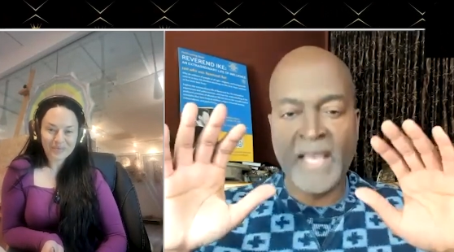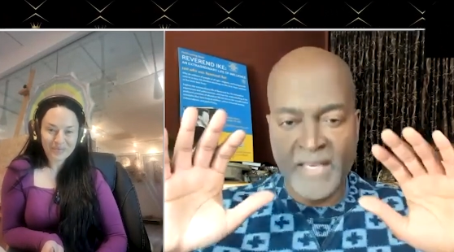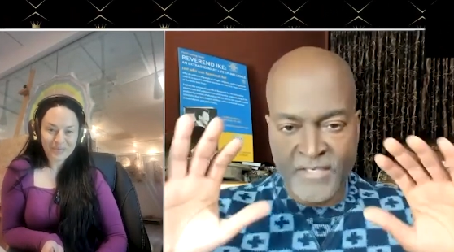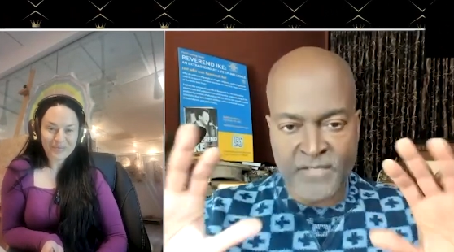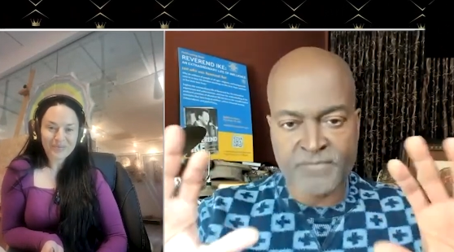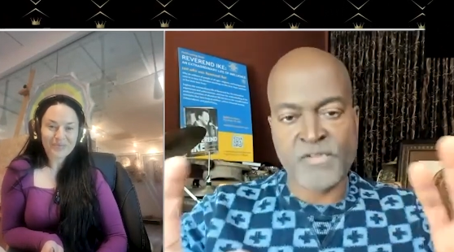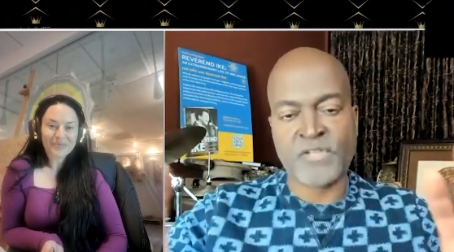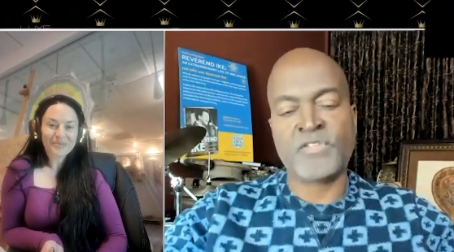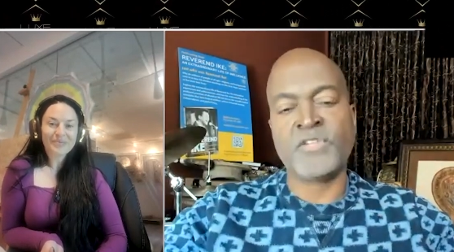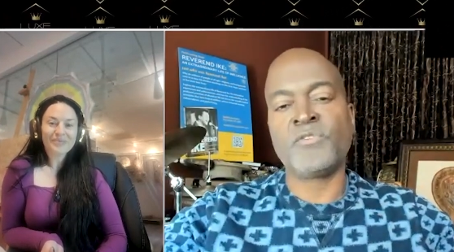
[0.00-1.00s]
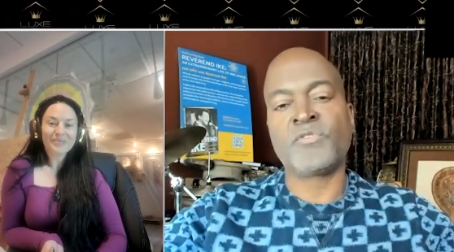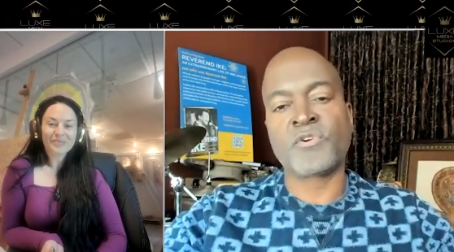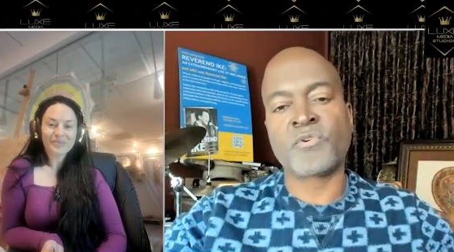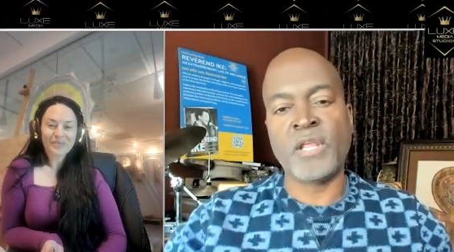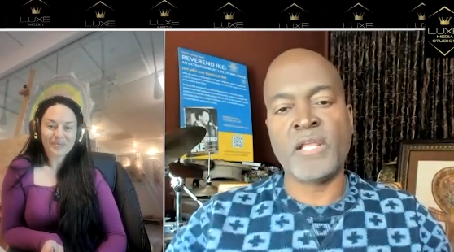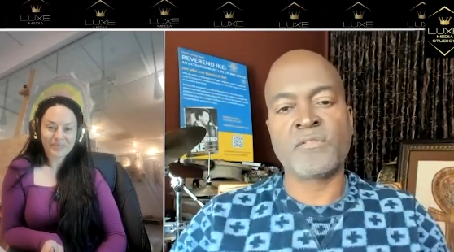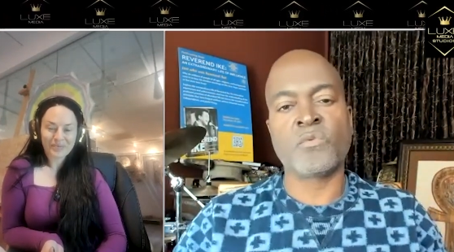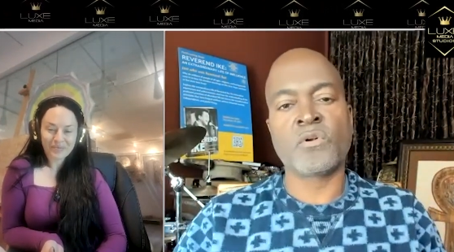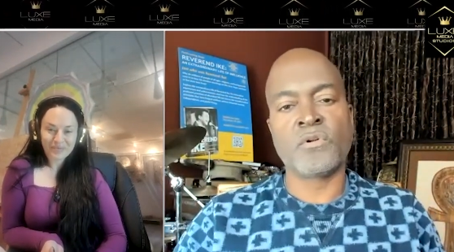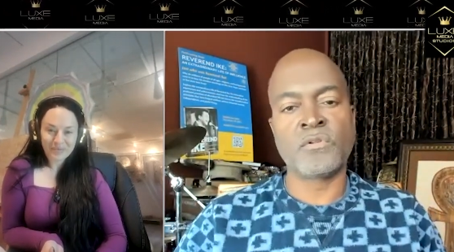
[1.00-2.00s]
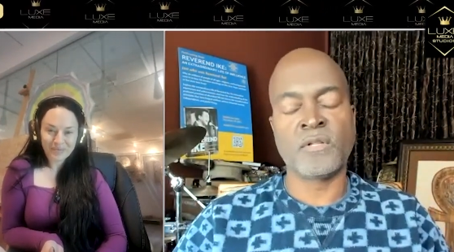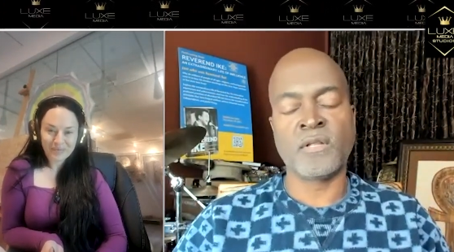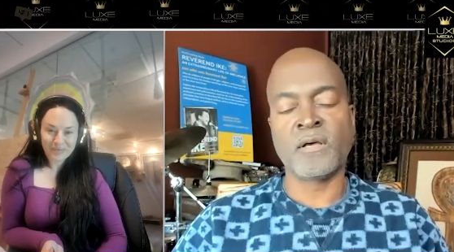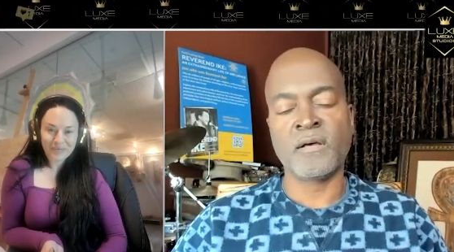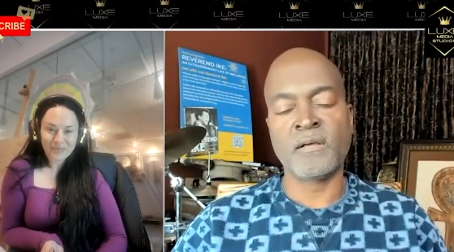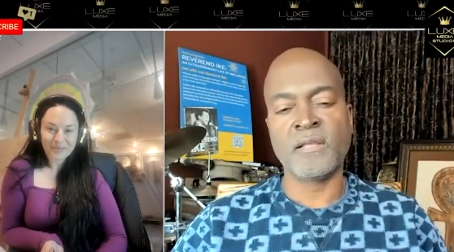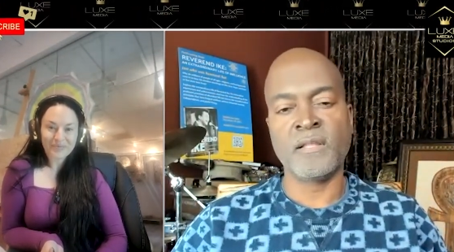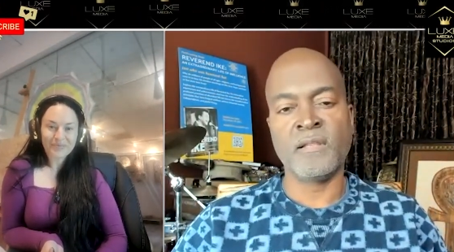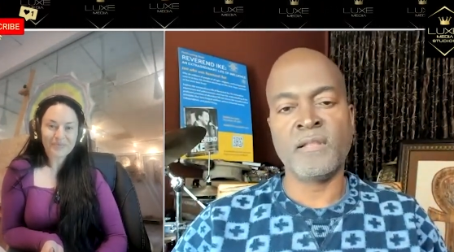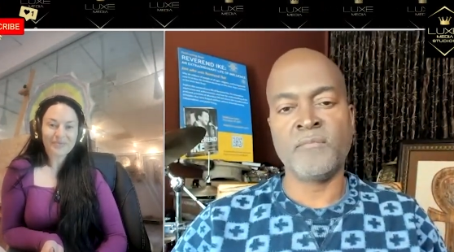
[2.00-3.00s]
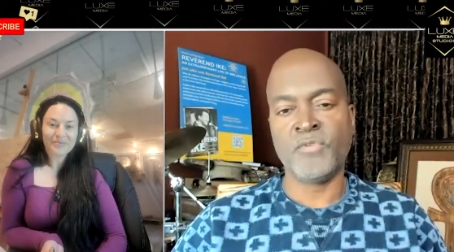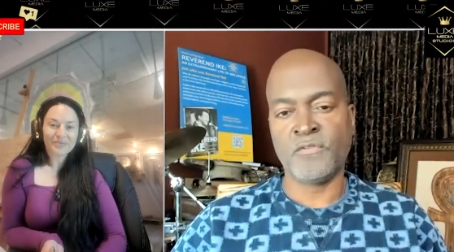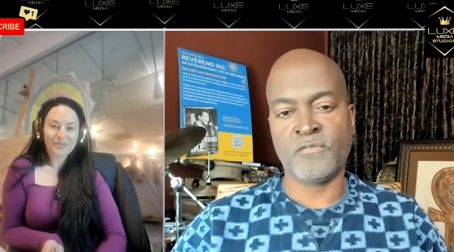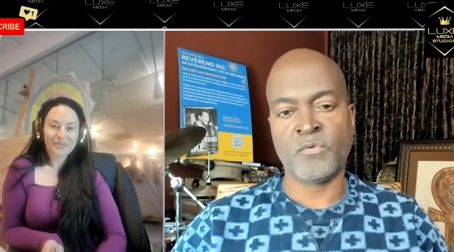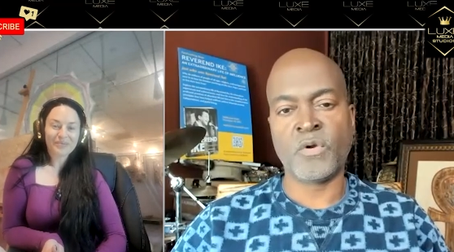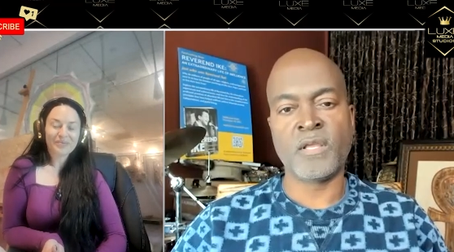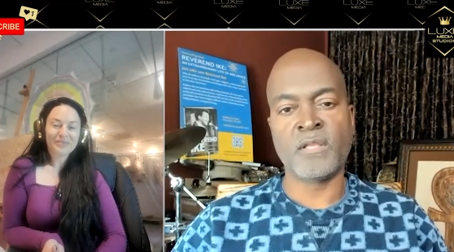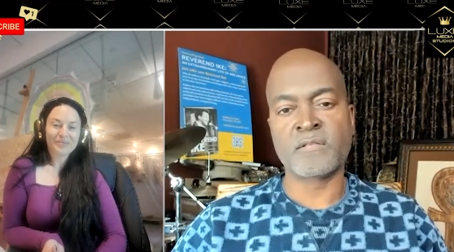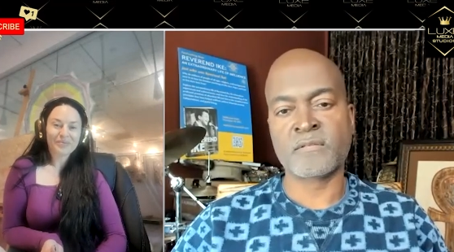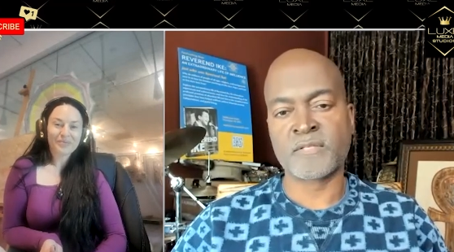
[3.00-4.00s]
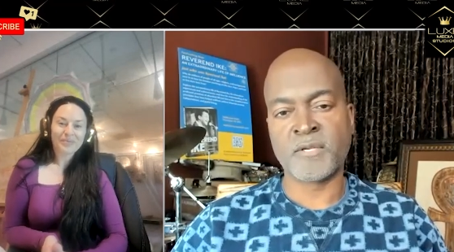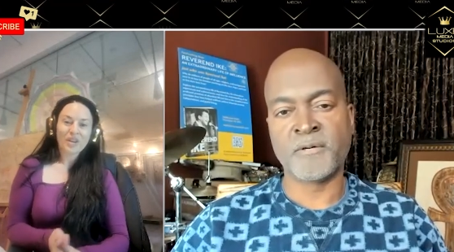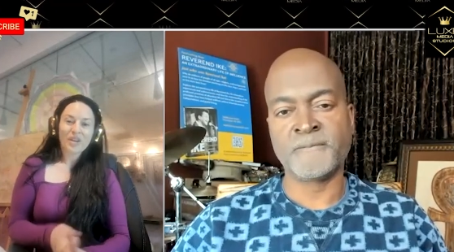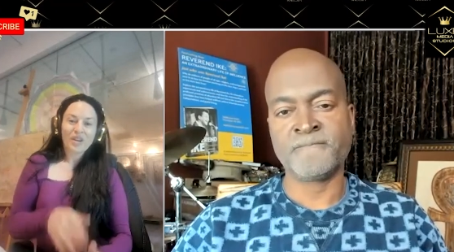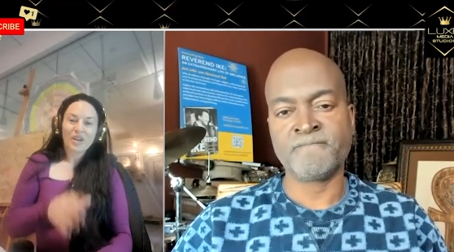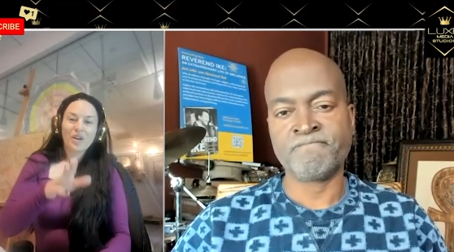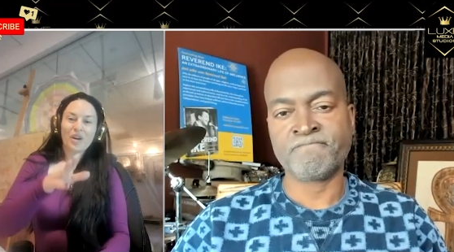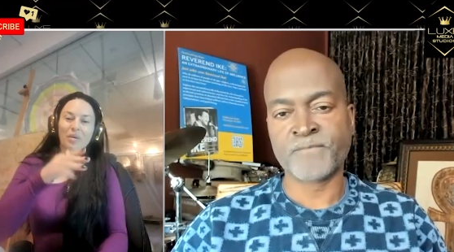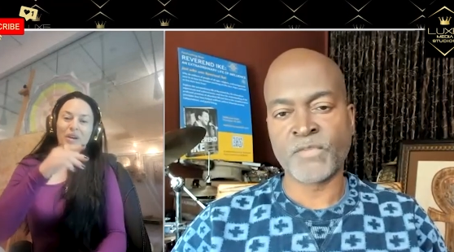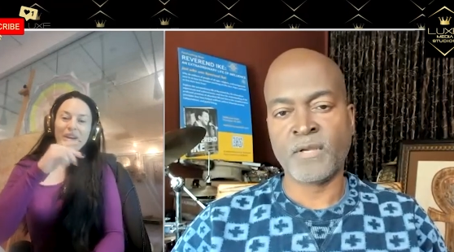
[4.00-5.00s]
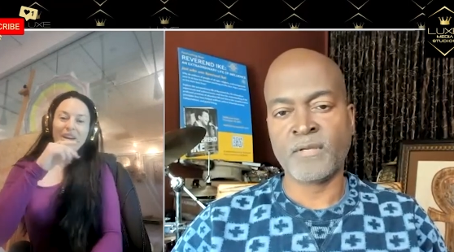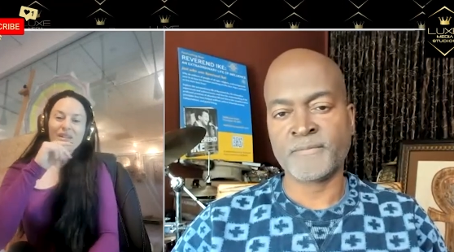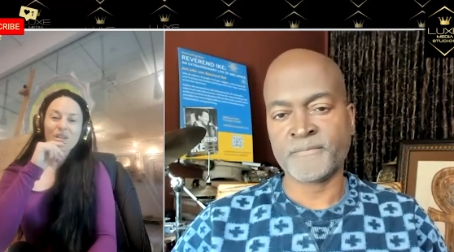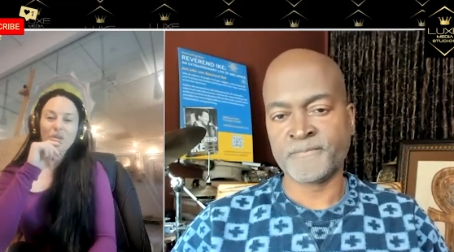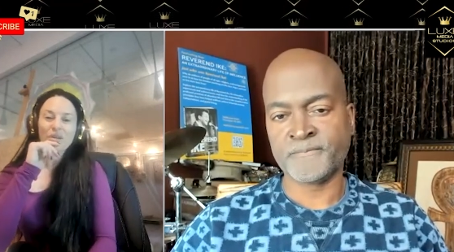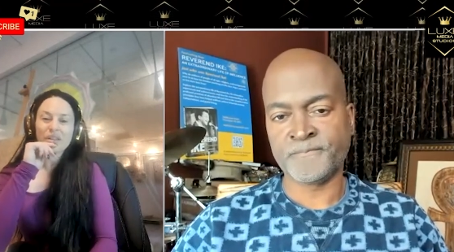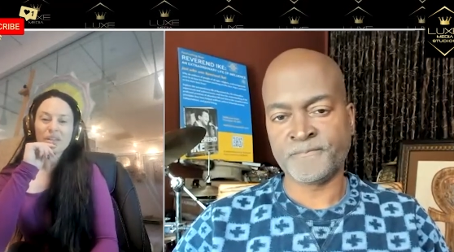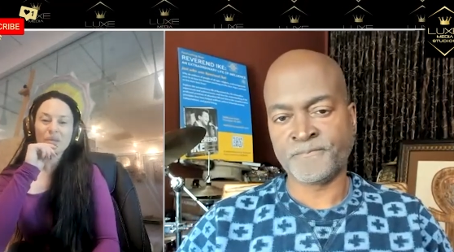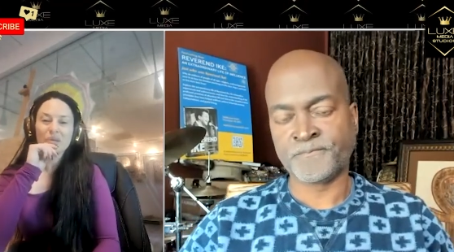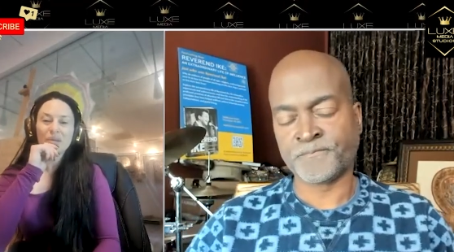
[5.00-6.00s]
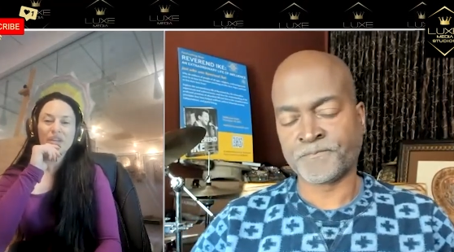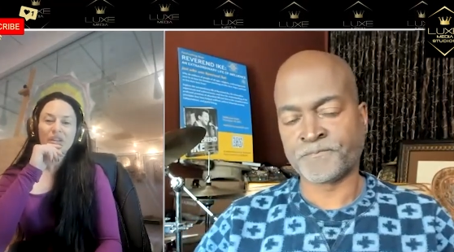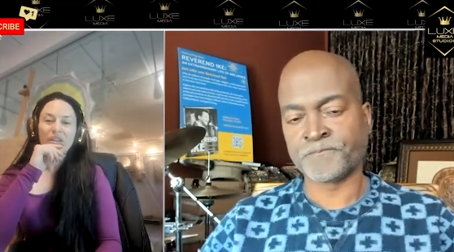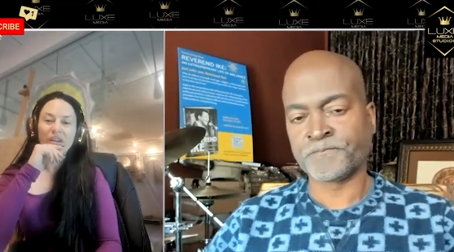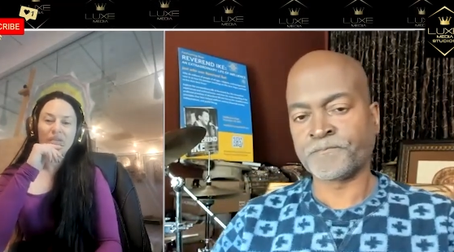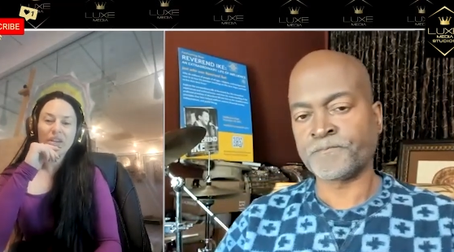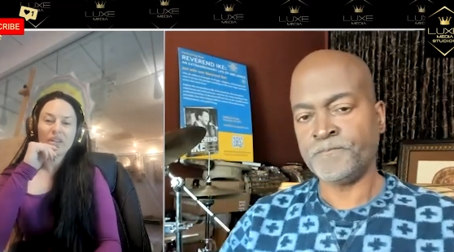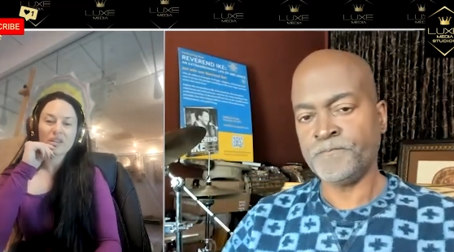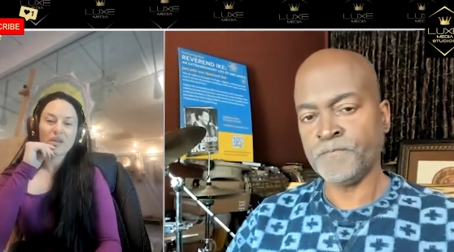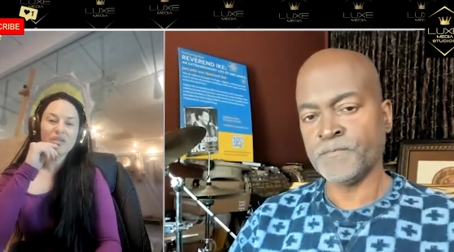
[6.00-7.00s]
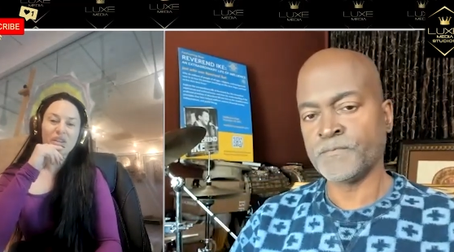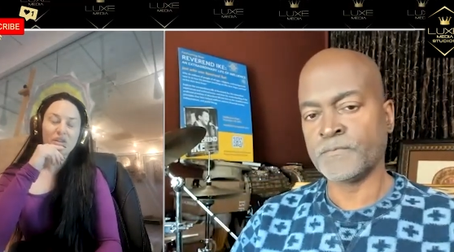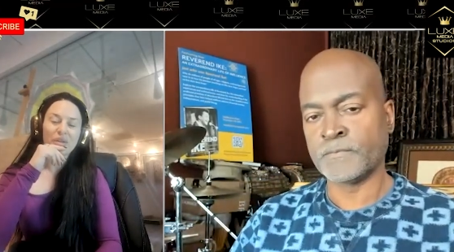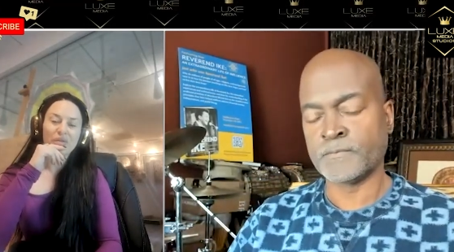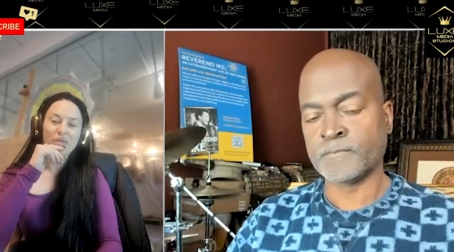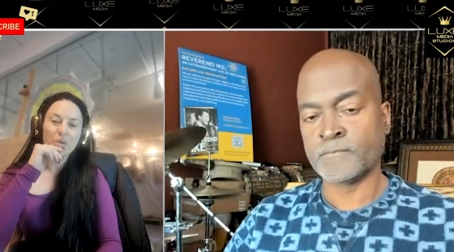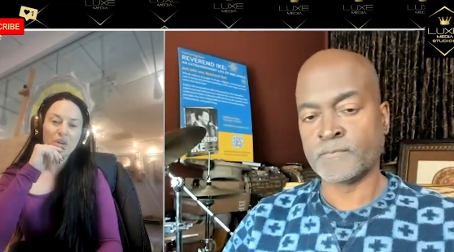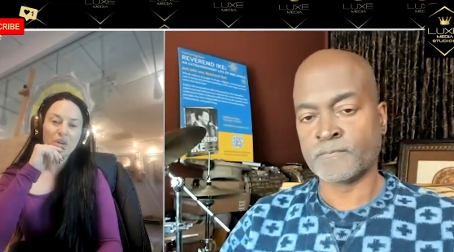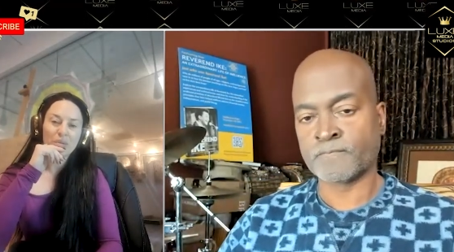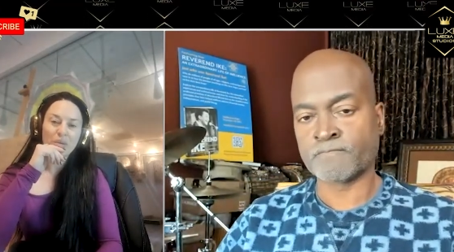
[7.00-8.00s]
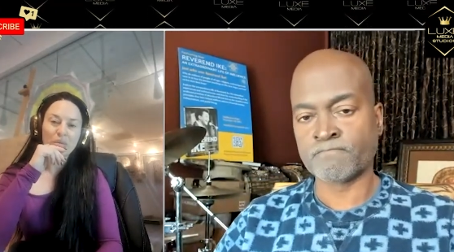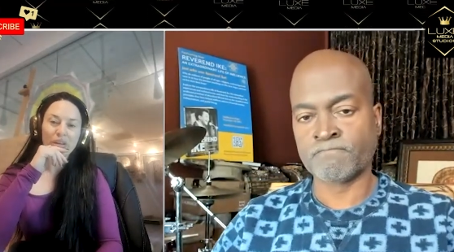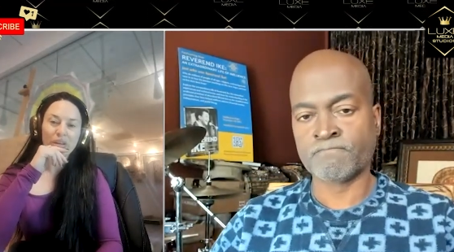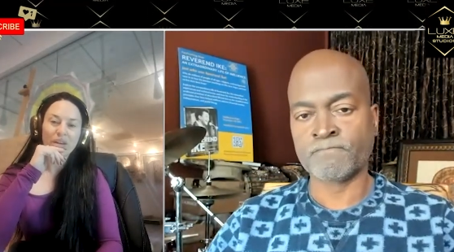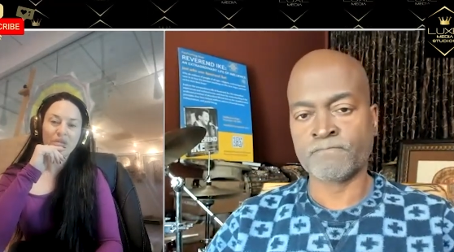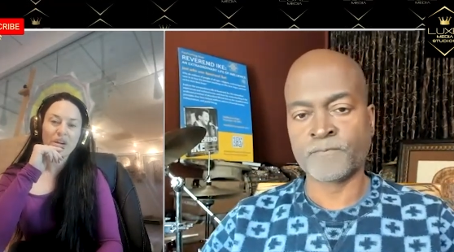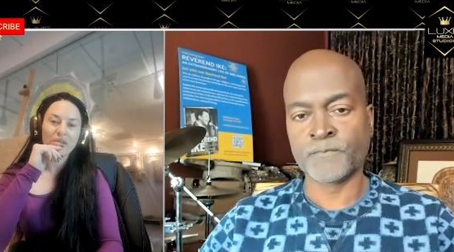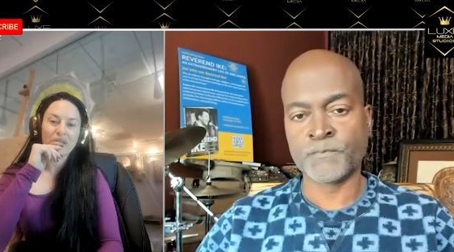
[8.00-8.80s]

Speaker 1: and to continue to create the world uh, in, in beautiful ways. So
Speaker 2: you know, I want to ask you this in particular. I've had this conversation with a few other people that I, I,